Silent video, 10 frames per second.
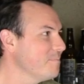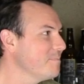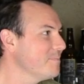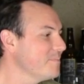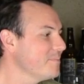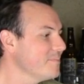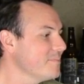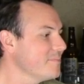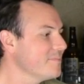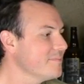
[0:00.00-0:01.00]

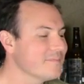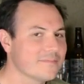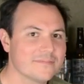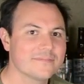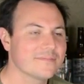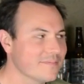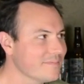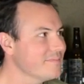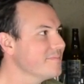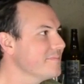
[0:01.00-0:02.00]

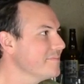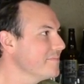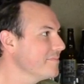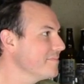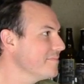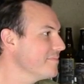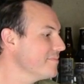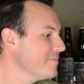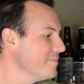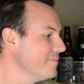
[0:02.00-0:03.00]

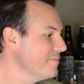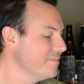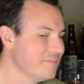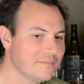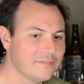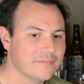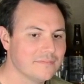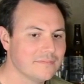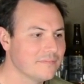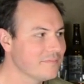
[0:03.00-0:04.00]

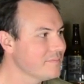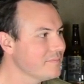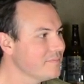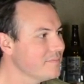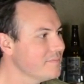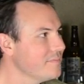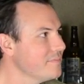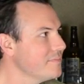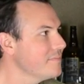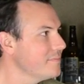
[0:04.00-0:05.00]

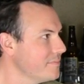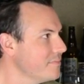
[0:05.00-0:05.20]
(silent)